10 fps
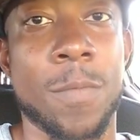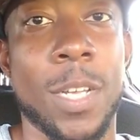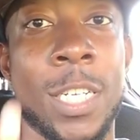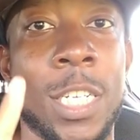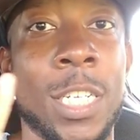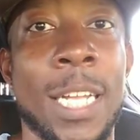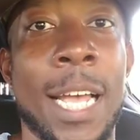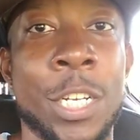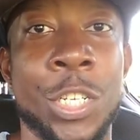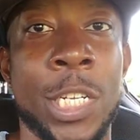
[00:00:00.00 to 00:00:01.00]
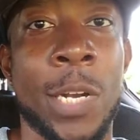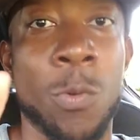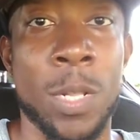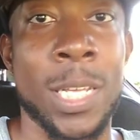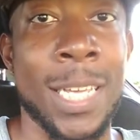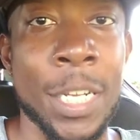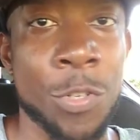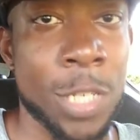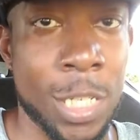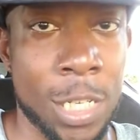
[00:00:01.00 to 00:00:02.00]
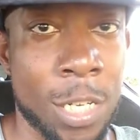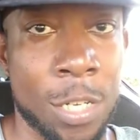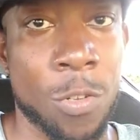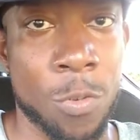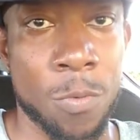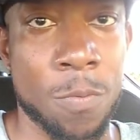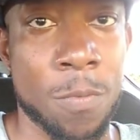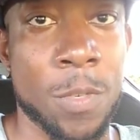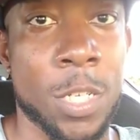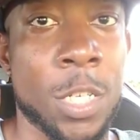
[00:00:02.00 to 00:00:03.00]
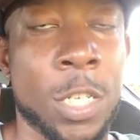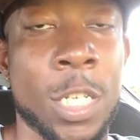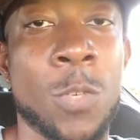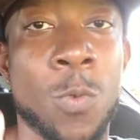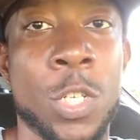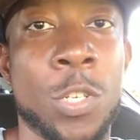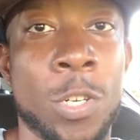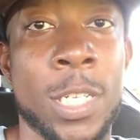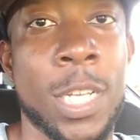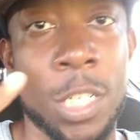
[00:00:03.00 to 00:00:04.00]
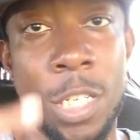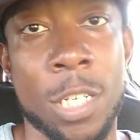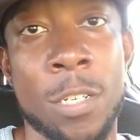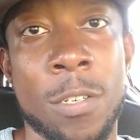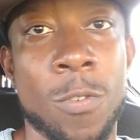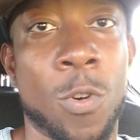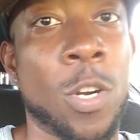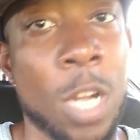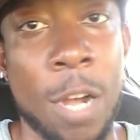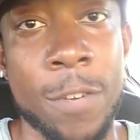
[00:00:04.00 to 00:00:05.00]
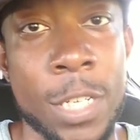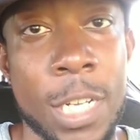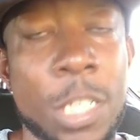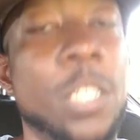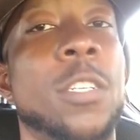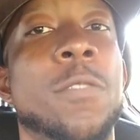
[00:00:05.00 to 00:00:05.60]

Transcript: and she's not genuinely interested in you. She just wants your attention or conversation.